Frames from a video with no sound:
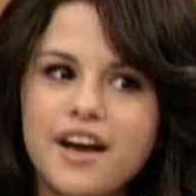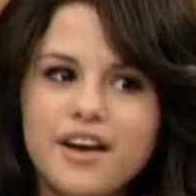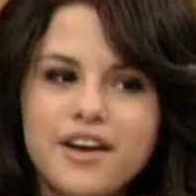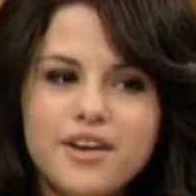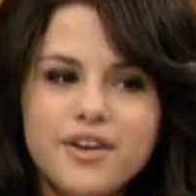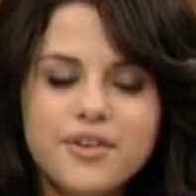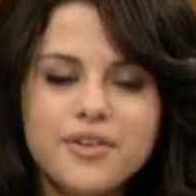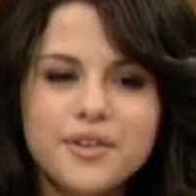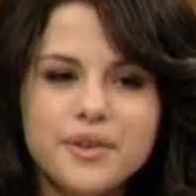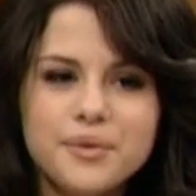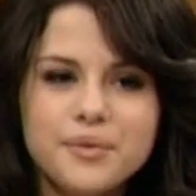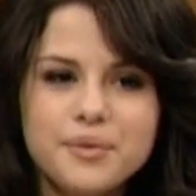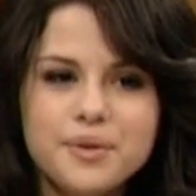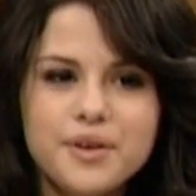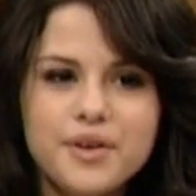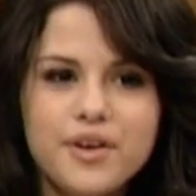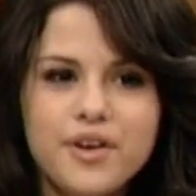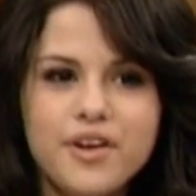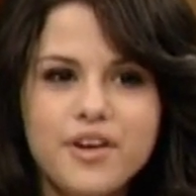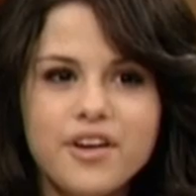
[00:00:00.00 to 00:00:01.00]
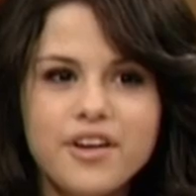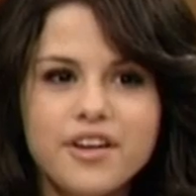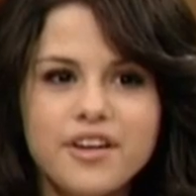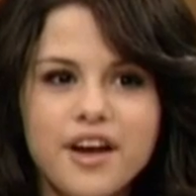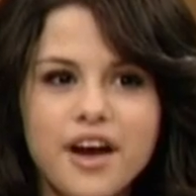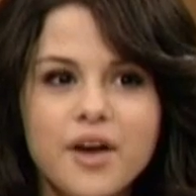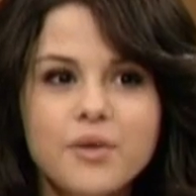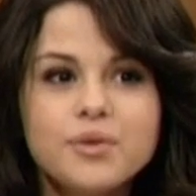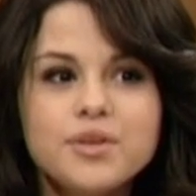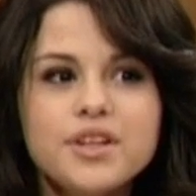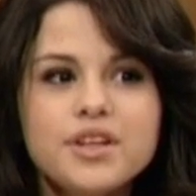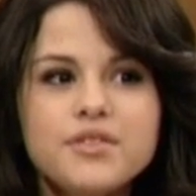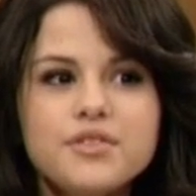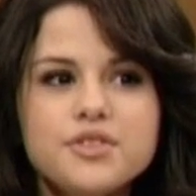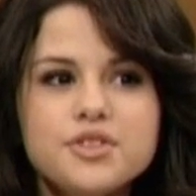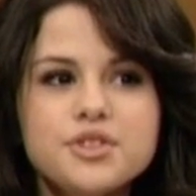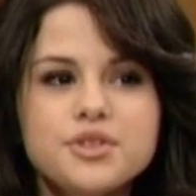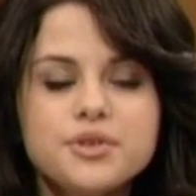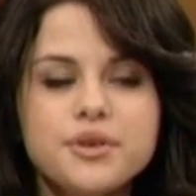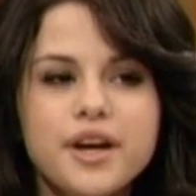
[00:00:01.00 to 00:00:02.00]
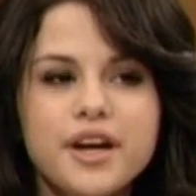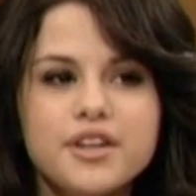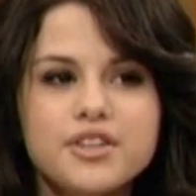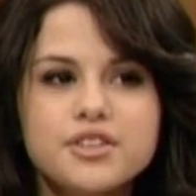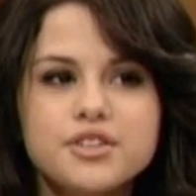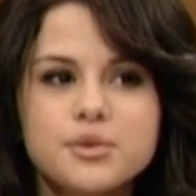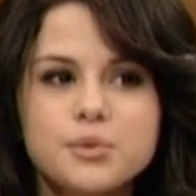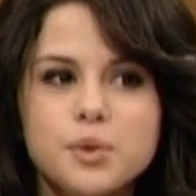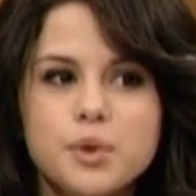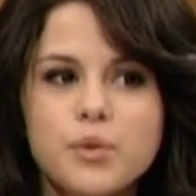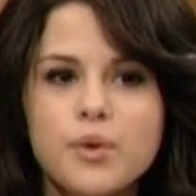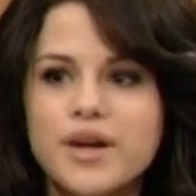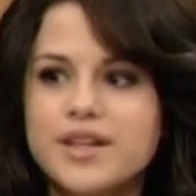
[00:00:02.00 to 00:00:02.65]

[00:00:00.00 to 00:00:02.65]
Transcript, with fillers: Oh, that would be hard. I would love to actually